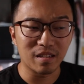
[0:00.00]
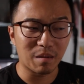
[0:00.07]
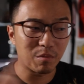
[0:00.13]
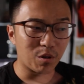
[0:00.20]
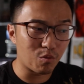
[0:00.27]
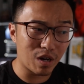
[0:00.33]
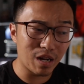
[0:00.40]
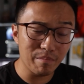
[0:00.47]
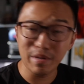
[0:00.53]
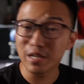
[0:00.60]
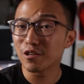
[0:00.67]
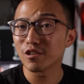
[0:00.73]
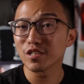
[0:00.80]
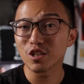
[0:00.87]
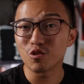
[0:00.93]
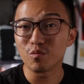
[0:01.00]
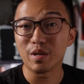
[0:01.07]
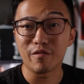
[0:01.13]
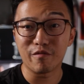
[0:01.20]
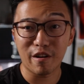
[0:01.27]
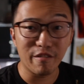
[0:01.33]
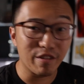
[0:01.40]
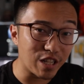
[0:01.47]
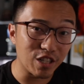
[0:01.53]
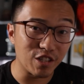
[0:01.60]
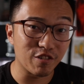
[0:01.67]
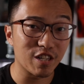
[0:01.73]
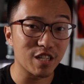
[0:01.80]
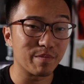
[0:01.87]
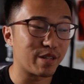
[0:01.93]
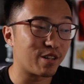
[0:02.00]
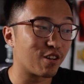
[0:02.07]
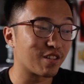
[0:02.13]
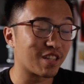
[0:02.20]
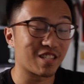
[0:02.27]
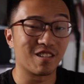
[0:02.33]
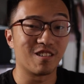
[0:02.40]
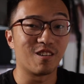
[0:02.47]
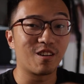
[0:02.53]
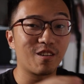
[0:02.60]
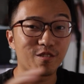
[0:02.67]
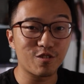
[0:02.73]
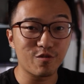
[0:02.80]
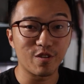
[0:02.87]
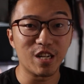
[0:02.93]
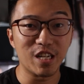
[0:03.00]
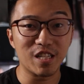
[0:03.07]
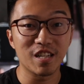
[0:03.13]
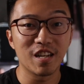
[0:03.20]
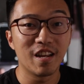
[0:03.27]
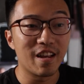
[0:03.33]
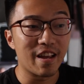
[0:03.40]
Number one, because it could be very dangerous because it's a lot of streets